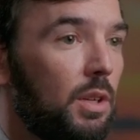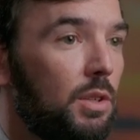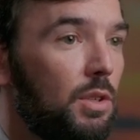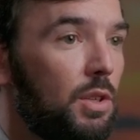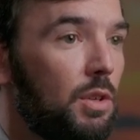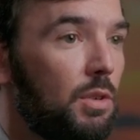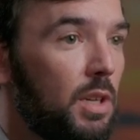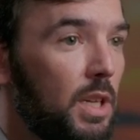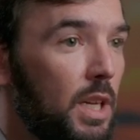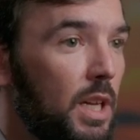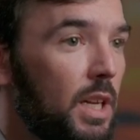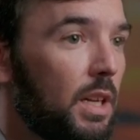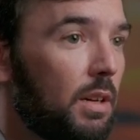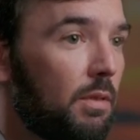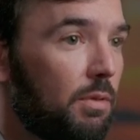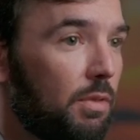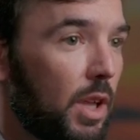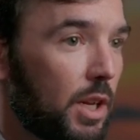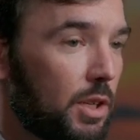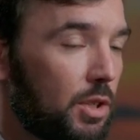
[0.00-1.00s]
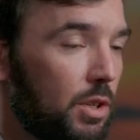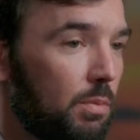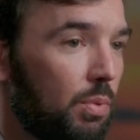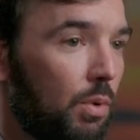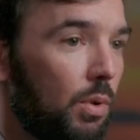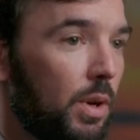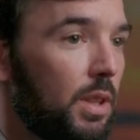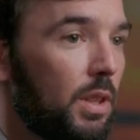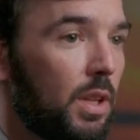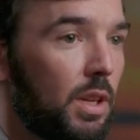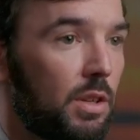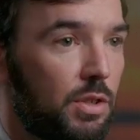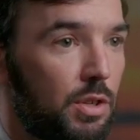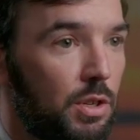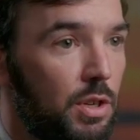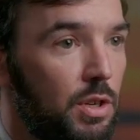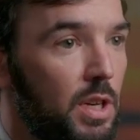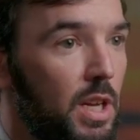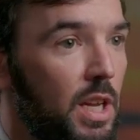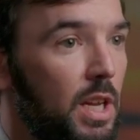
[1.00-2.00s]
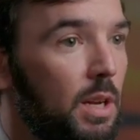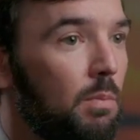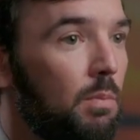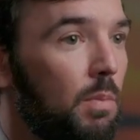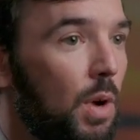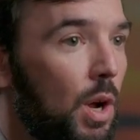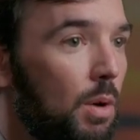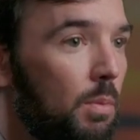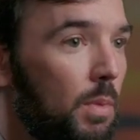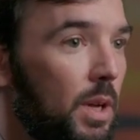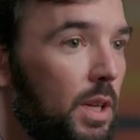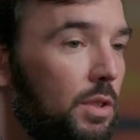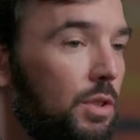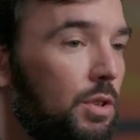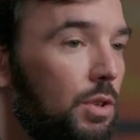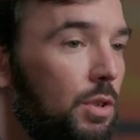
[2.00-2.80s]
unique inflection point, this unique moment